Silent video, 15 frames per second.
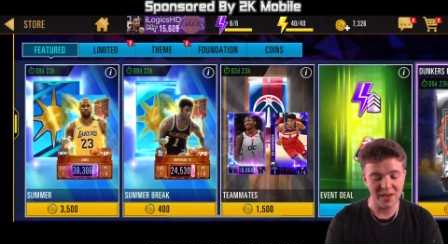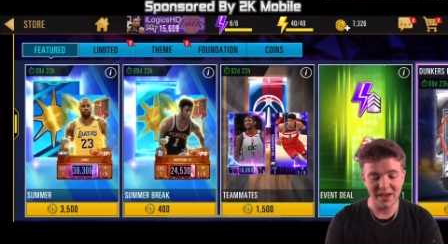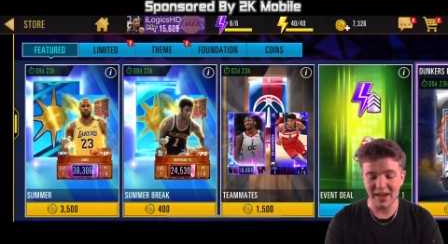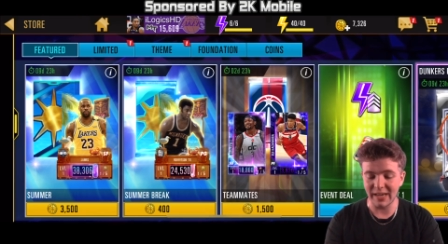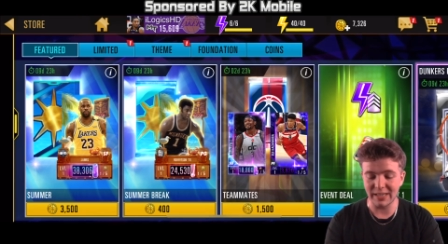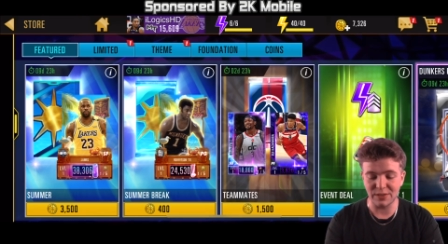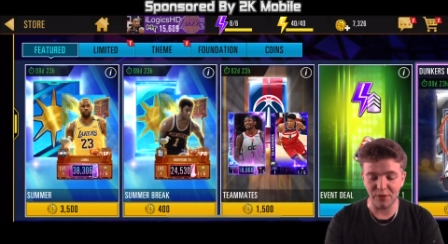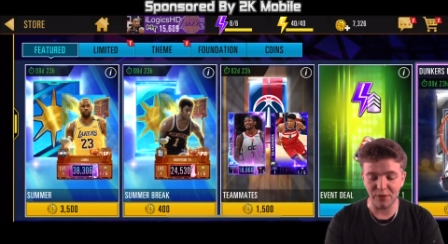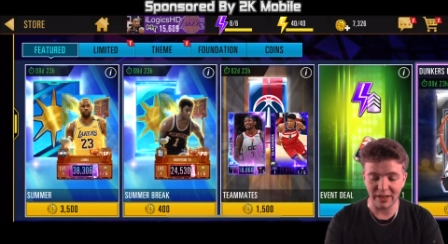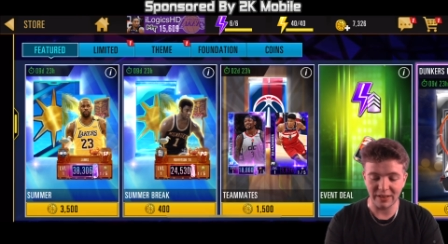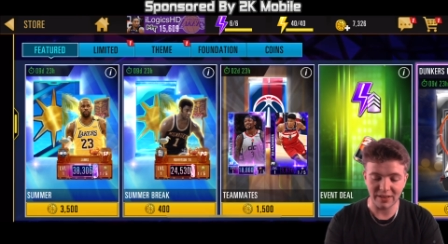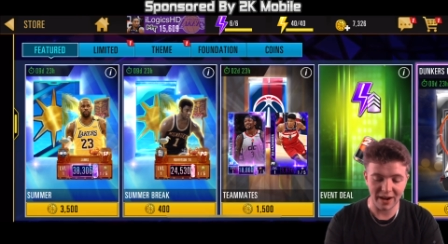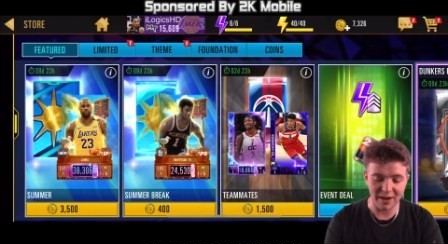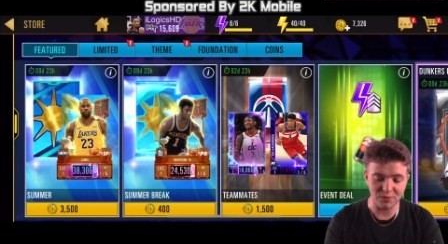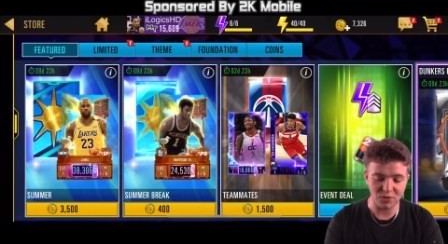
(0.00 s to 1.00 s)
It's fine.
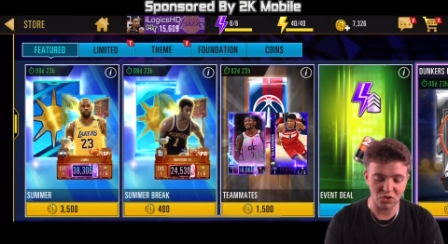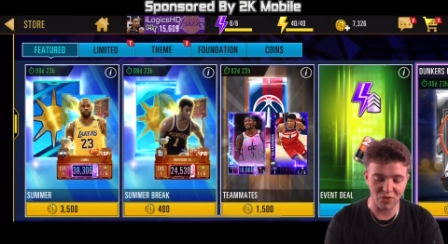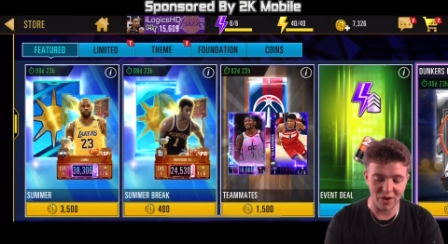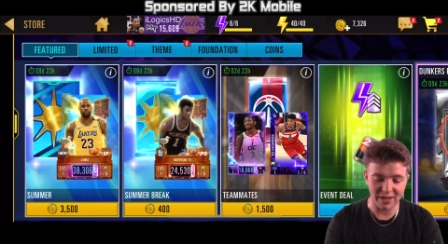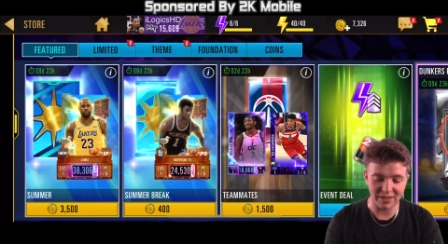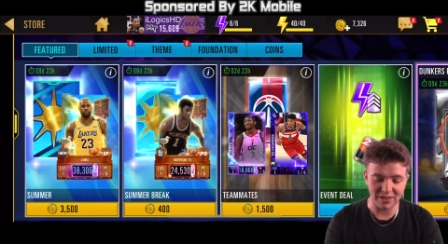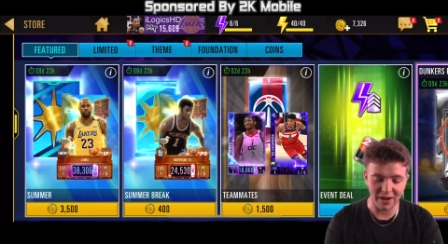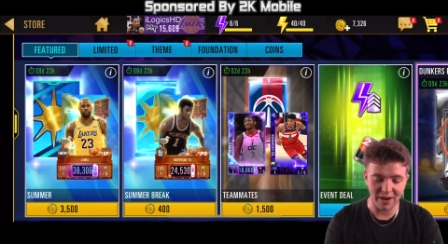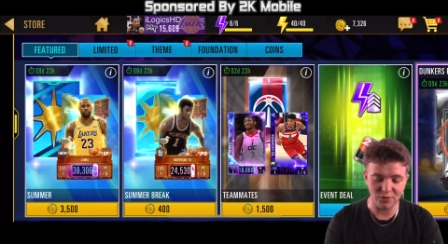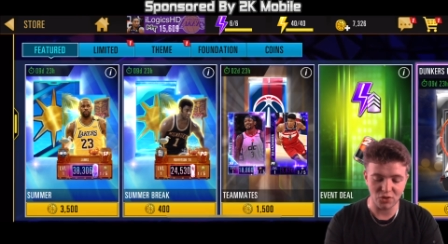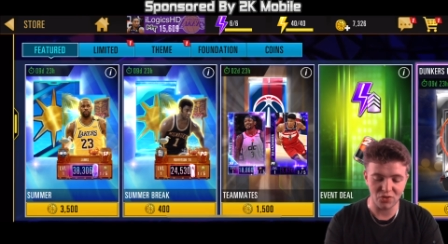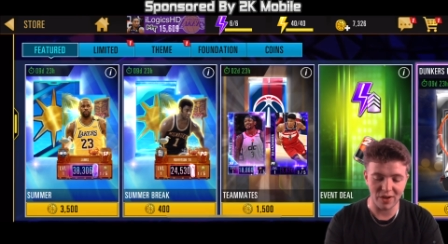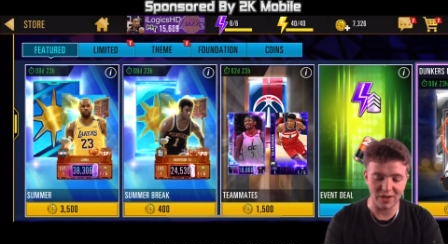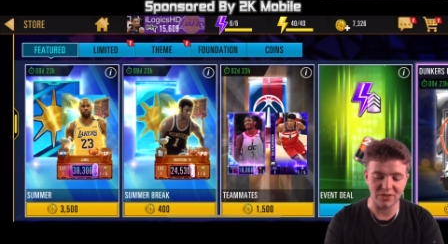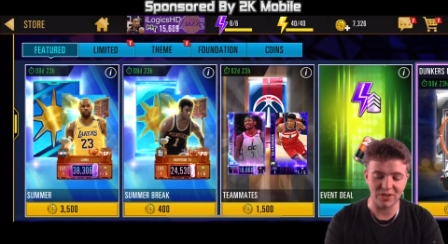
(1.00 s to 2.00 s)
Don't even stress. Don't even
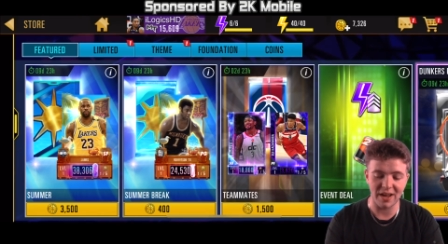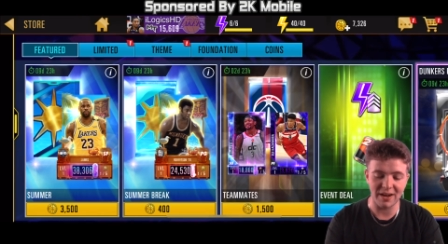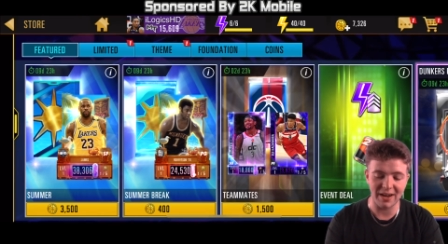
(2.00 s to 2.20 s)
stress on it.